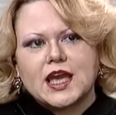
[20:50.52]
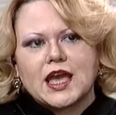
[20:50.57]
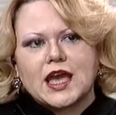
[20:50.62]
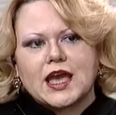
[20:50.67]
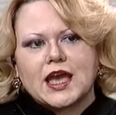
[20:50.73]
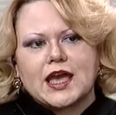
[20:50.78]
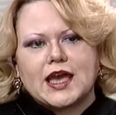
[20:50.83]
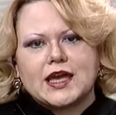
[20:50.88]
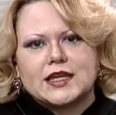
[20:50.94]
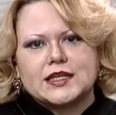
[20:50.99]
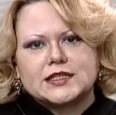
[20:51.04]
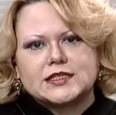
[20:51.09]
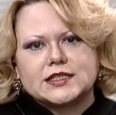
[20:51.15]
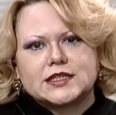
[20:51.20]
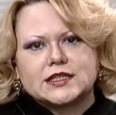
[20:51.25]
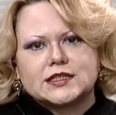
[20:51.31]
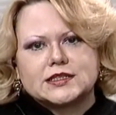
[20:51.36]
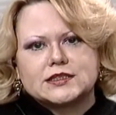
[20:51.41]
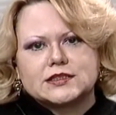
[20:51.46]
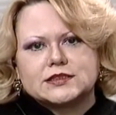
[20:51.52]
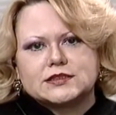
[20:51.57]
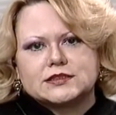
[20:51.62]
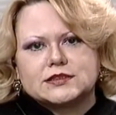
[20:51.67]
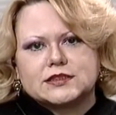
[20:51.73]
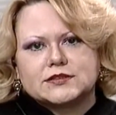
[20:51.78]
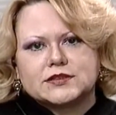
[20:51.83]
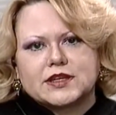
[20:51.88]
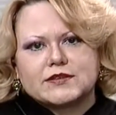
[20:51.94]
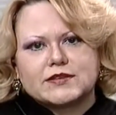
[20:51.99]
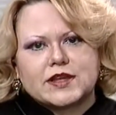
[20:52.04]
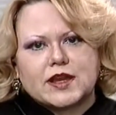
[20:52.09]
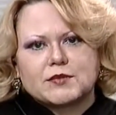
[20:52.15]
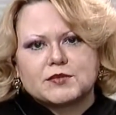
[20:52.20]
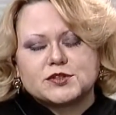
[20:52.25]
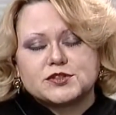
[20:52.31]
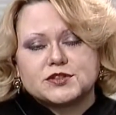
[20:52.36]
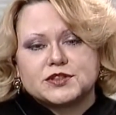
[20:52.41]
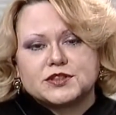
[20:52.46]
and uh, don't have the
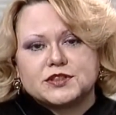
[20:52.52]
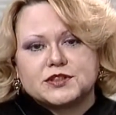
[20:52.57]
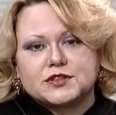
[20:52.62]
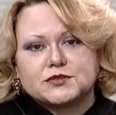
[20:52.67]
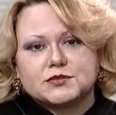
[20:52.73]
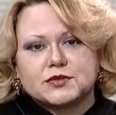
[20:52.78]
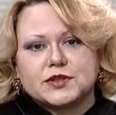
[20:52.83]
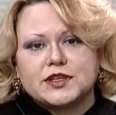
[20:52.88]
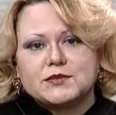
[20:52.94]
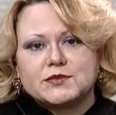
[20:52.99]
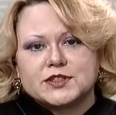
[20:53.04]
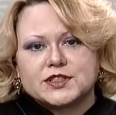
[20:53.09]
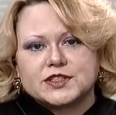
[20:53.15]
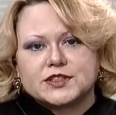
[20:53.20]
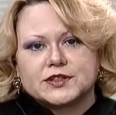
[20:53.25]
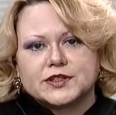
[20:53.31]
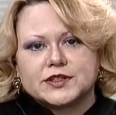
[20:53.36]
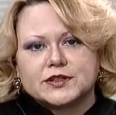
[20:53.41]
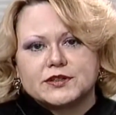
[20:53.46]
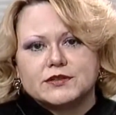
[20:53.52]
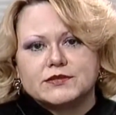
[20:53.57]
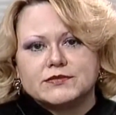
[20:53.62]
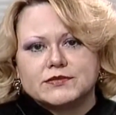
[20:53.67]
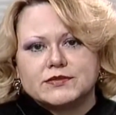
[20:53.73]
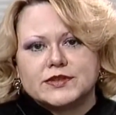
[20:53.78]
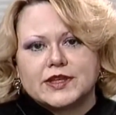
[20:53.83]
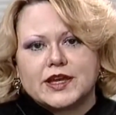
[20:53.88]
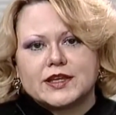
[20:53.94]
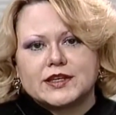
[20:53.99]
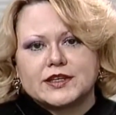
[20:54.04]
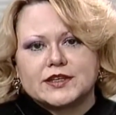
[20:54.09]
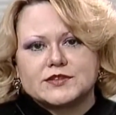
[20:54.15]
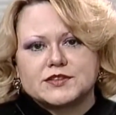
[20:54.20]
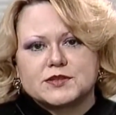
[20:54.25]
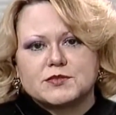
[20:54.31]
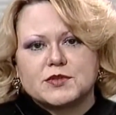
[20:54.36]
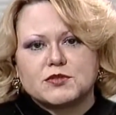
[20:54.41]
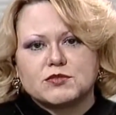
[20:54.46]
opportunity to read material that gives
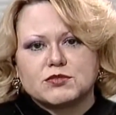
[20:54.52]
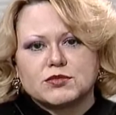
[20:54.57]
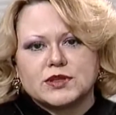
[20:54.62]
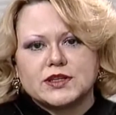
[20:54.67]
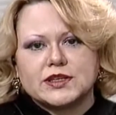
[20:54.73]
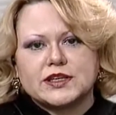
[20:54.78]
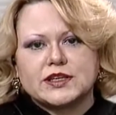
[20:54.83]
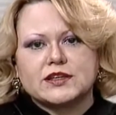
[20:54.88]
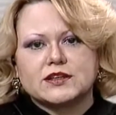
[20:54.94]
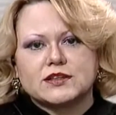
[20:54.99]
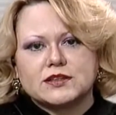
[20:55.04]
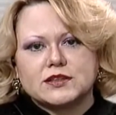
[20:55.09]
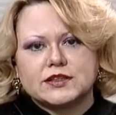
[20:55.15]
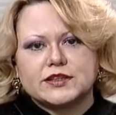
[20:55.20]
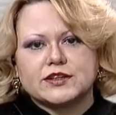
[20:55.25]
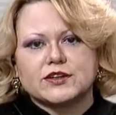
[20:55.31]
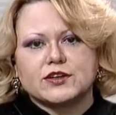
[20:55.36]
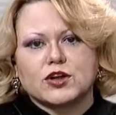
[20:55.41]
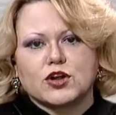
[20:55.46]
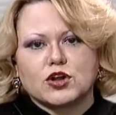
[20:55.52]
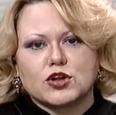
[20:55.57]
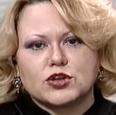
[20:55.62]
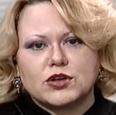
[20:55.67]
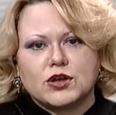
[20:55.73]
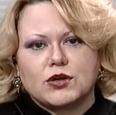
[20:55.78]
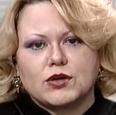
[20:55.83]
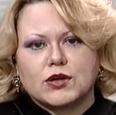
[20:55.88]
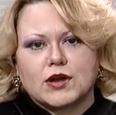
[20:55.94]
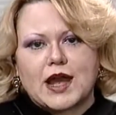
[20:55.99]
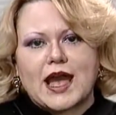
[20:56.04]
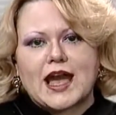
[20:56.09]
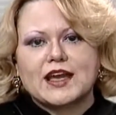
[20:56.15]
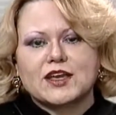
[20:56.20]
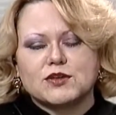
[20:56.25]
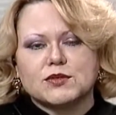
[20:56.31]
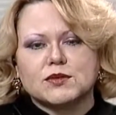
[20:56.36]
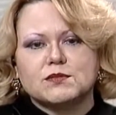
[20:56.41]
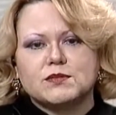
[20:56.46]
them a really clear or, or
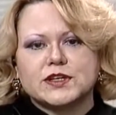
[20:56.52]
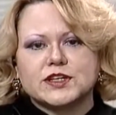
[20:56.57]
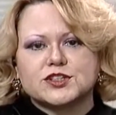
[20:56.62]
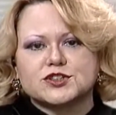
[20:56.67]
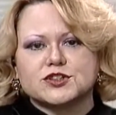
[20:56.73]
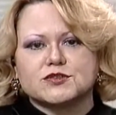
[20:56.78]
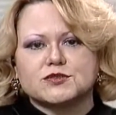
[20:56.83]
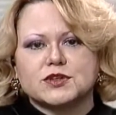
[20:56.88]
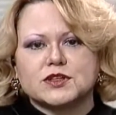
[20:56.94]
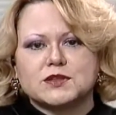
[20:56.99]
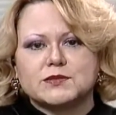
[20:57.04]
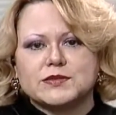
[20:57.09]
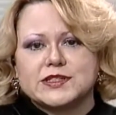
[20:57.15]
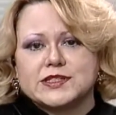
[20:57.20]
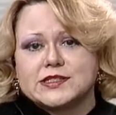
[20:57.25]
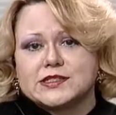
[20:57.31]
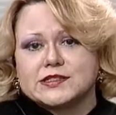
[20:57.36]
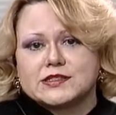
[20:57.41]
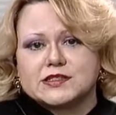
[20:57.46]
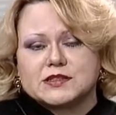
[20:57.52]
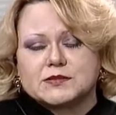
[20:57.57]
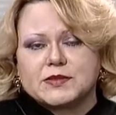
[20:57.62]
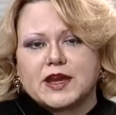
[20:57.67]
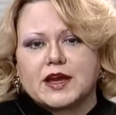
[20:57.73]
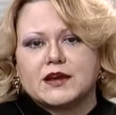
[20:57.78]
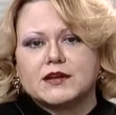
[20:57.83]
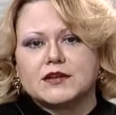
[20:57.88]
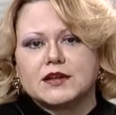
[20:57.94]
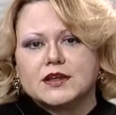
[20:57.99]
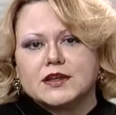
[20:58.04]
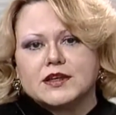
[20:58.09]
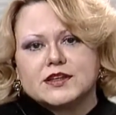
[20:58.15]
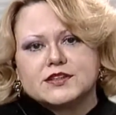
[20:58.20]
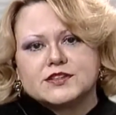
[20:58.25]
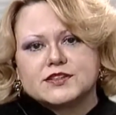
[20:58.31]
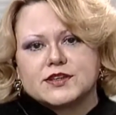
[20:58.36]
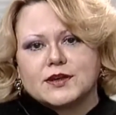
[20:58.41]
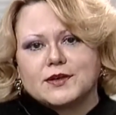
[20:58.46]
accurate picture of what the business is about.
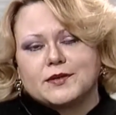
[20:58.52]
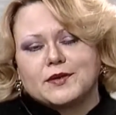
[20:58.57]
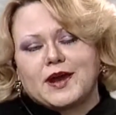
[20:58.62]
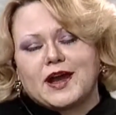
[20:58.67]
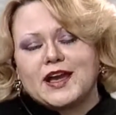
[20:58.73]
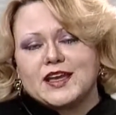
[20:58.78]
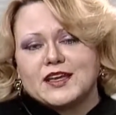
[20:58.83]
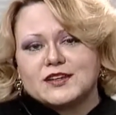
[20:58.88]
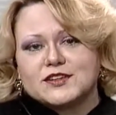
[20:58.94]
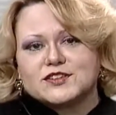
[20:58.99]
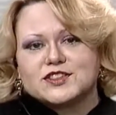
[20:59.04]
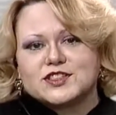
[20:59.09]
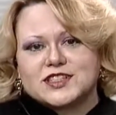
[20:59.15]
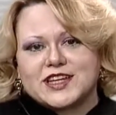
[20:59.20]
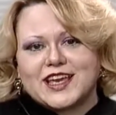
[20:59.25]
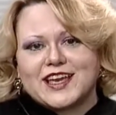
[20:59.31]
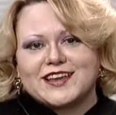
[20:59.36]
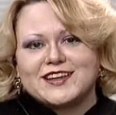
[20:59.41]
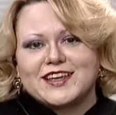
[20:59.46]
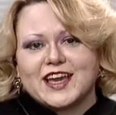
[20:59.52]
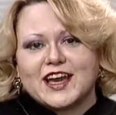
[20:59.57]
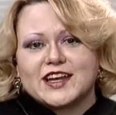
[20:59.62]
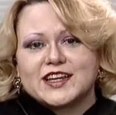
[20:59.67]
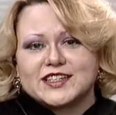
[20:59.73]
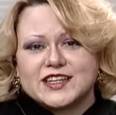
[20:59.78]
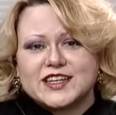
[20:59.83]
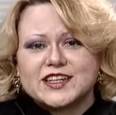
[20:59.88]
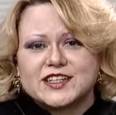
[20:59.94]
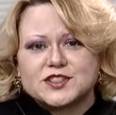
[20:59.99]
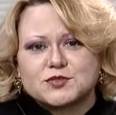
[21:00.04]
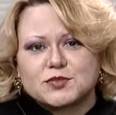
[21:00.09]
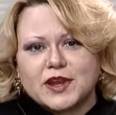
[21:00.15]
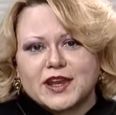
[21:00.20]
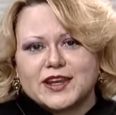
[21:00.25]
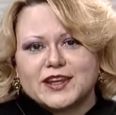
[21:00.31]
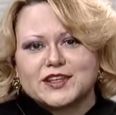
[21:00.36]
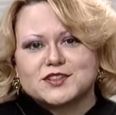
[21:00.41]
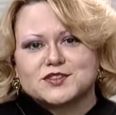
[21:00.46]
So I understand, yeah, it, it is
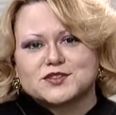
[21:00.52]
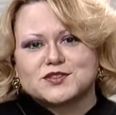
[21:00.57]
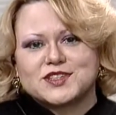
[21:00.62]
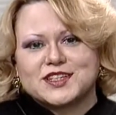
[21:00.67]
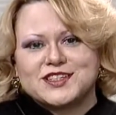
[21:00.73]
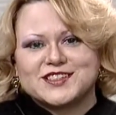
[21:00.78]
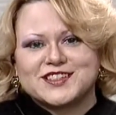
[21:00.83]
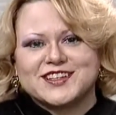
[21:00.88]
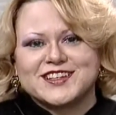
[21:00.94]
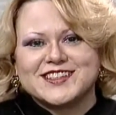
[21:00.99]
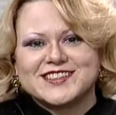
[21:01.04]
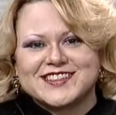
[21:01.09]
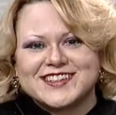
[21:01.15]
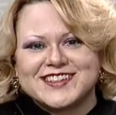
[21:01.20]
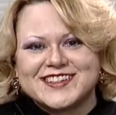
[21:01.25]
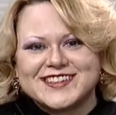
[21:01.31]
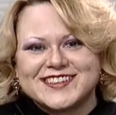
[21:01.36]
ratings yeah. season, isn't it?